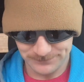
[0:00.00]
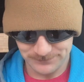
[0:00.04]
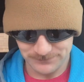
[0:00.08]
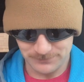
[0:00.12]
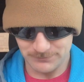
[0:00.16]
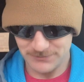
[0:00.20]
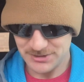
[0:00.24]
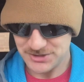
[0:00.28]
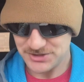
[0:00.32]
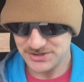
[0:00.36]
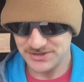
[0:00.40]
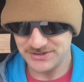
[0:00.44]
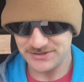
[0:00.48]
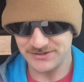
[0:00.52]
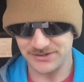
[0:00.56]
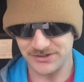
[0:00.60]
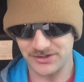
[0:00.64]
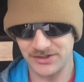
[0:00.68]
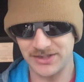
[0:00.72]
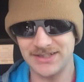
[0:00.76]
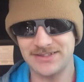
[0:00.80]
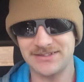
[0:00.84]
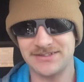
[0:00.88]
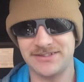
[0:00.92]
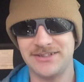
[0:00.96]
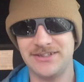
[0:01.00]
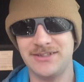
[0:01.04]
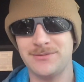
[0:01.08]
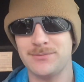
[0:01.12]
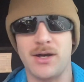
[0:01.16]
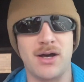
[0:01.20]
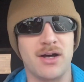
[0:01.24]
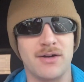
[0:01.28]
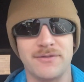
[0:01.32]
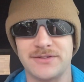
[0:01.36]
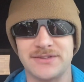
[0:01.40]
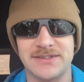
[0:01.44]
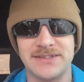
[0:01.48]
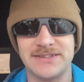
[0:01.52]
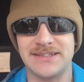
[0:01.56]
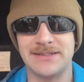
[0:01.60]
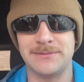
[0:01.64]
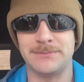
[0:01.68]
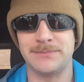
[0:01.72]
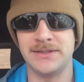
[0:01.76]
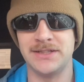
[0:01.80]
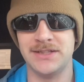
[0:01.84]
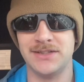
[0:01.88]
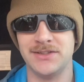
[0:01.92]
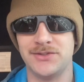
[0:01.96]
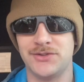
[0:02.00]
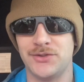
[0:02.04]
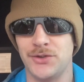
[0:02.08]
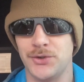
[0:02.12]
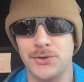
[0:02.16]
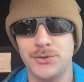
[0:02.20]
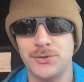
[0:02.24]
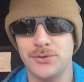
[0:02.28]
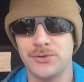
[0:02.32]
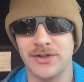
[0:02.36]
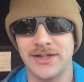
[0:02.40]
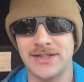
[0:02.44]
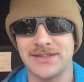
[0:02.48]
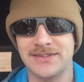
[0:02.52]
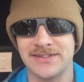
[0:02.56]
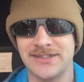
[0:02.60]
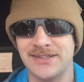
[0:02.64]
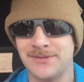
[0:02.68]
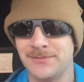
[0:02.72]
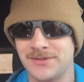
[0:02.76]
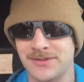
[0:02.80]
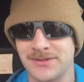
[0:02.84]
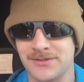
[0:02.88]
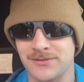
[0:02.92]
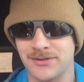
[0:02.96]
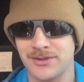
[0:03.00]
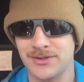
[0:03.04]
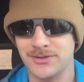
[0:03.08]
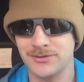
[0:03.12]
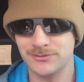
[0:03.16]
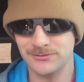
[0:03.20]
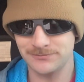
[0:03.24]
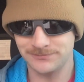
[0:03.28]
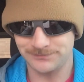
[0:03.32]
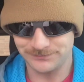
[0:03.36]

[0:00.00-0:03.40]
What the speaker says: Michigan's a great team. Obviously, they beat 2 great teams in a row.